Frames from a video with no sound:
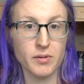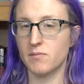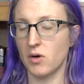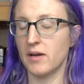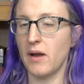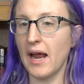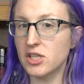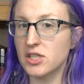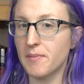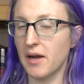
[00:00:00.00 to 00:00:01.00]
What it
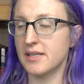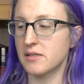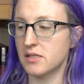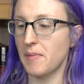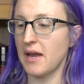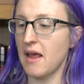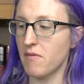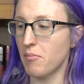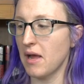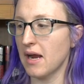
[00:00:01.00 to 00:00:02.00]
actually is about is it's bad to have
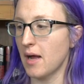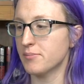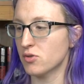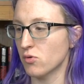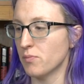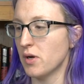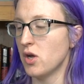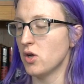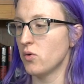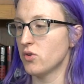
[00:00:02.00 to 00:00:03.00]
a Black Ops group
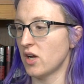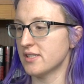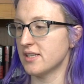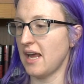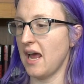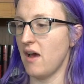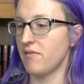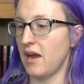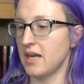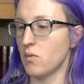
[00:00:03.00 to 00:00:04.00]
who doesn't
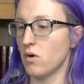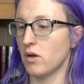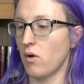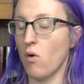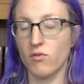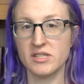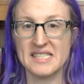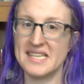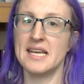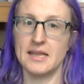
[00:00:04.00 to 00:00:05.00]
have anyone
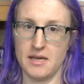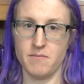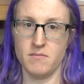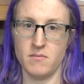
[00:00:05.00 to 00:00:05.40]
overseeing them.